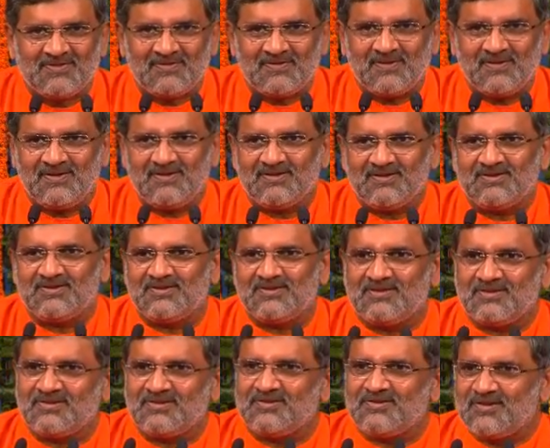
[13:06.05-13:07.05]
It
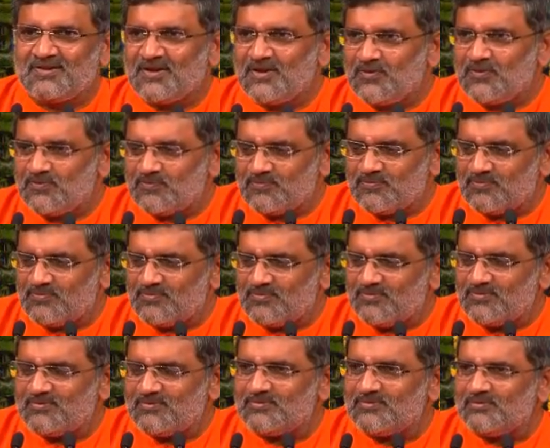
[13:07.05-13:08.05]
doesn't have
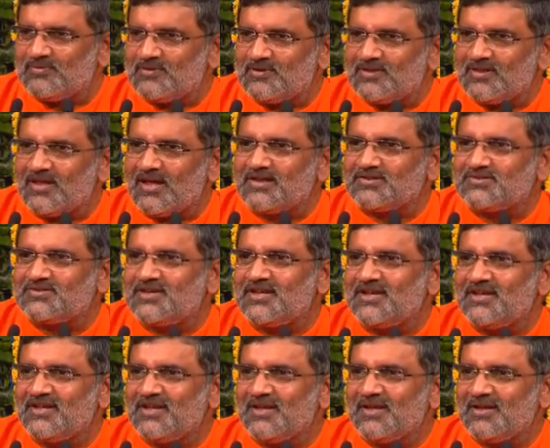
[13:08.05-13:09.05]
a
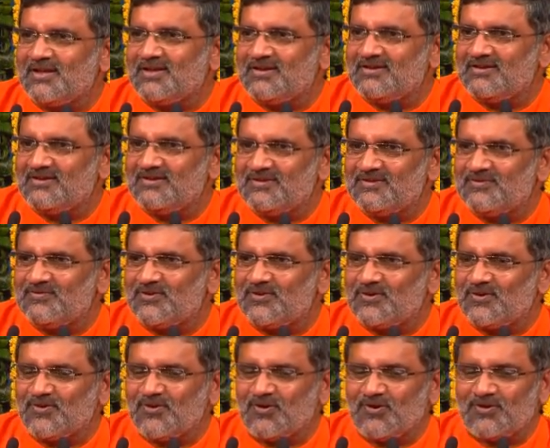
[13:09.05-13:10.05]
lasting,
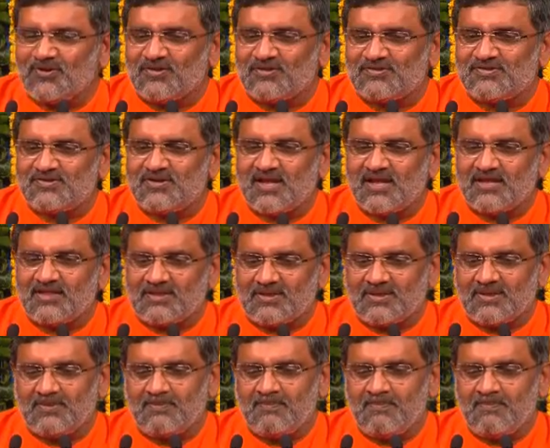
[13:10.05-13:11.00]
strength.